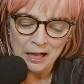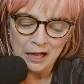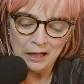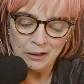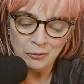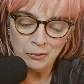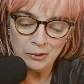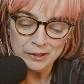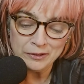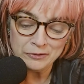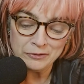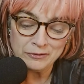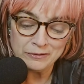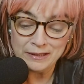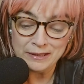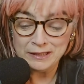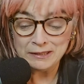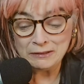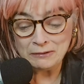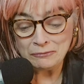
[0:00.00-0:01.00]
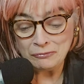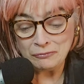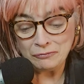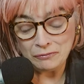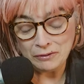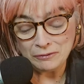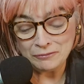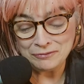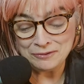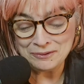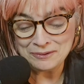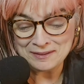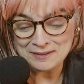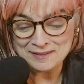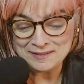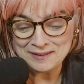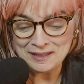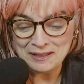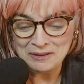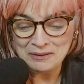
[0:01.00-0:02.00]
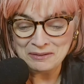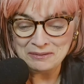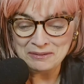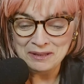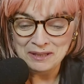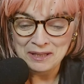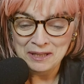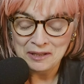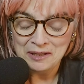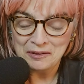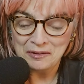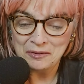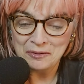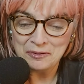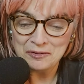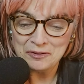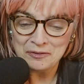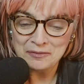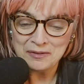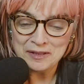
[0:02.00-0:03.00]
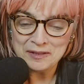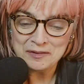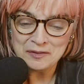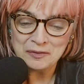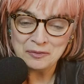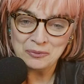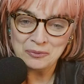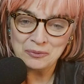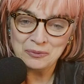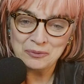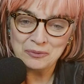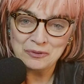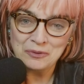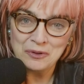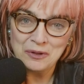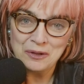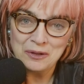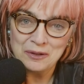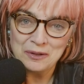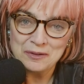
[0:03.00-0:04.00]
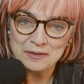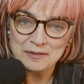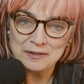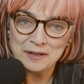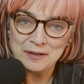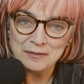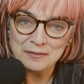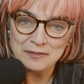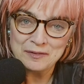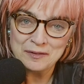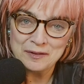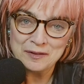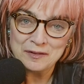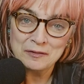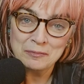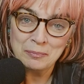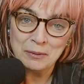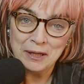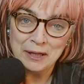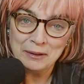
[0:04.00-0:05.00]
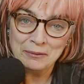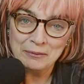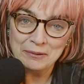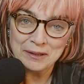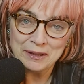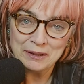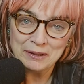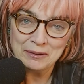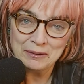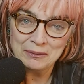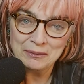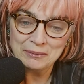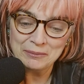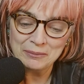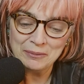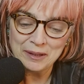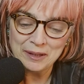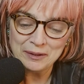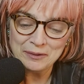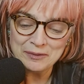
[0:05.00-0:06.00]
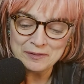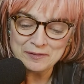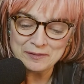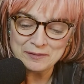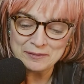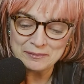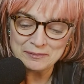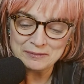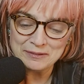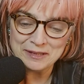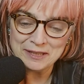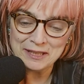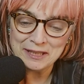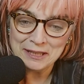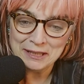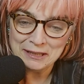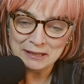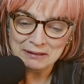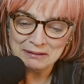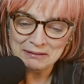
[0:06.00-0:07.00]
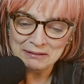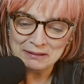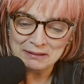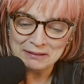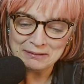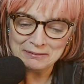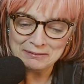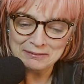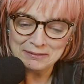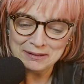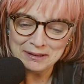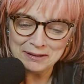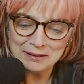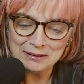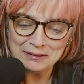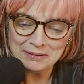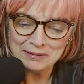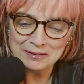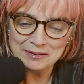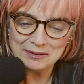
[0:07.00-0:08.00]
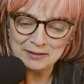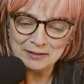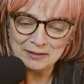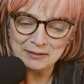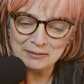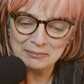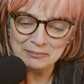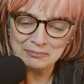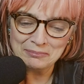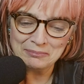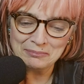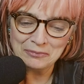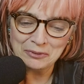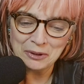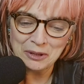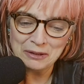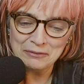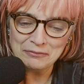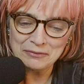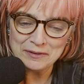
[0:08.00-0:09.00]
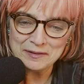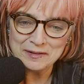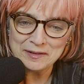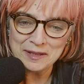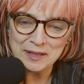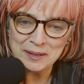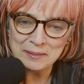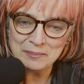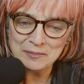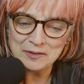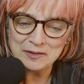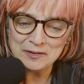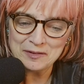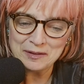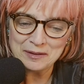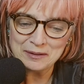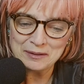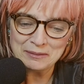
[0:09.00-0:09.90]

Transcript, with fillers: I wonder then if you could tell those of us who call ourselves aspiring writers, are keen and oftentimes